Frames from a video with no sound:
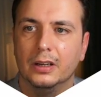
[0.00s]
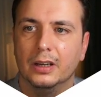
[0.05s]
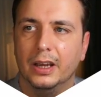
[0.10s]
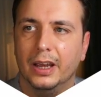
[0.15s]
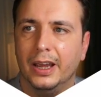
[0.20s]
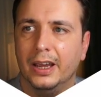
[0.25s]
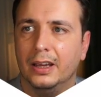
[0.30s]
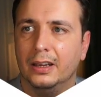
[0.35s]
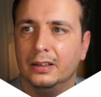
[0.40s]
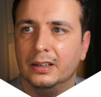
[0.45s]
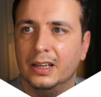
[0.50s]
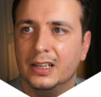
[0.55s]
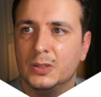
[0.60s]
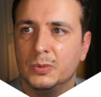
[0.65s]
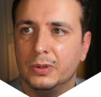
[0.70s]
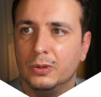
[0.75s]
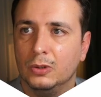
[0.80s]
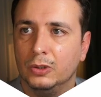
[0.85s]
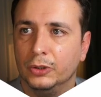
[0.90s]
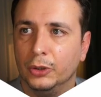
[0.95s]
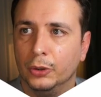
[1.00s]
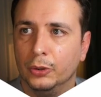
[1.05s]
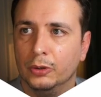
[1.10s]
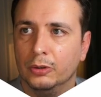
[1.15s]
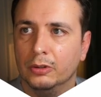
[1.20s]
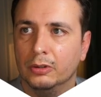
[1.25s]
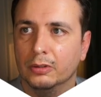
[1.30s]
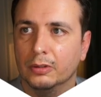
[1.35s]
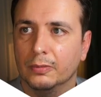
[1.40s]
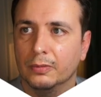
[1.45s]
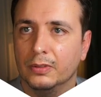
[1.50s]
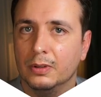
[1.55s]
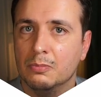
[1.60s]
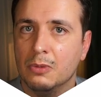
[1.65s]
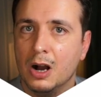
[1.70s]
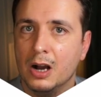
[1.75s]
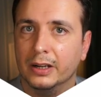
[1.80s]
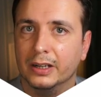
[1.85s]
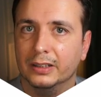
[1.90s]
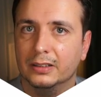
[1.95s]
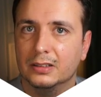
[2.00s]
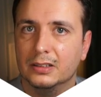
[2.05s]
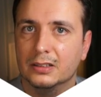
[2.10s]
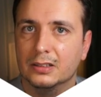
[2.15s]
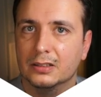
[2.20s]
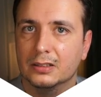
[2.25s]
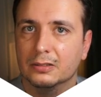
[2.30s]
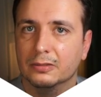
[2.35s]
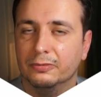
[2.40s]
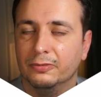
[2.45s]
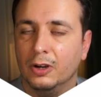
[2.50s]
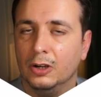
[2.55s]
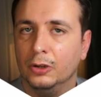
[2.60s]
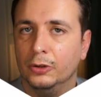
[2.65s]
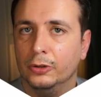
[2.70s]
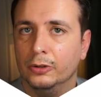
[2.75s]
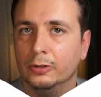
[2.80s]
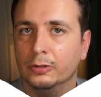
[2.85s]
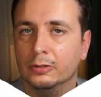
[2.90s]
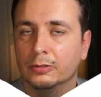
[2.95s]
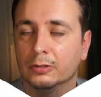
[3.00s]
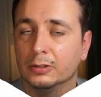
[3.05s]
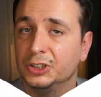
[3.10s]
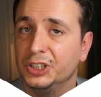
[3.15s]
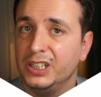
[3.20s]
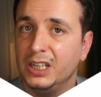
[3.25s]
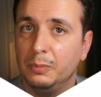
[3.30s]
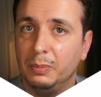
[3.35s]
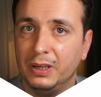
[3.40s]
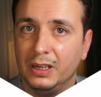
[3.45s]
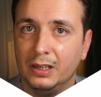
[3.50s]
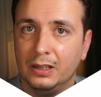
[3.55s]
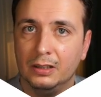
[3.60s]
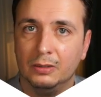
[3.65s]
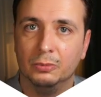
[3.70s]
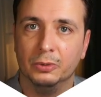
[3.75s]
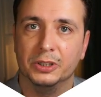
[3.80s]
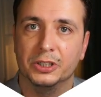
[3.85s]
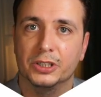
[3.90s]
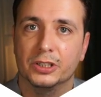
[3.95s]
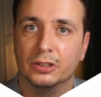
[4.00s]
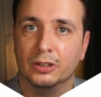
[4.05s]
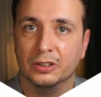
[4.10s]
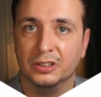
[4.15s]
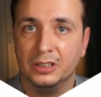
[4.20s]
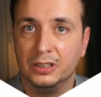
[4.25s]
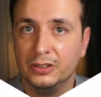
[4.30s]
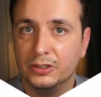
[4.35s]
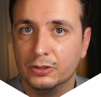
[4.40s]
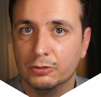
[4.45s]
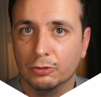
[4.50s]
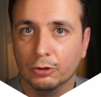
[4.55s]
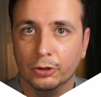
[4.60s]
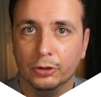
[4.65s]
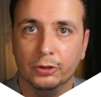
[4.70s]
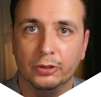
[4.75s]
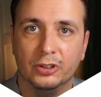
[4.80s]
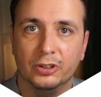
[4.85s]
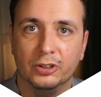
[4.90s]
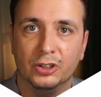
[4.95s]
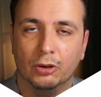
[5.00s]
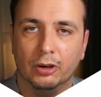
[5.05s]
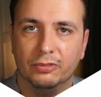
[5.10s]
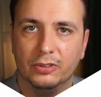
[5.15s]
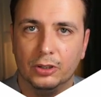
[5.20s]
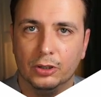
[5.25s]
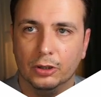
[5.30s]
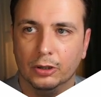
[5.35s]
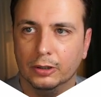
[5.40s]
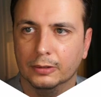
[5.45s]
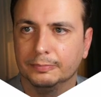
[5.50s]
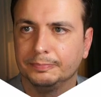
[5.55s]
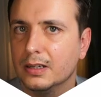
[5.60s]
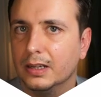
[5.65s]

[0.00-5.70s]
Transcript: And as we all know, the markets follow GDP, which continues to grow year after year.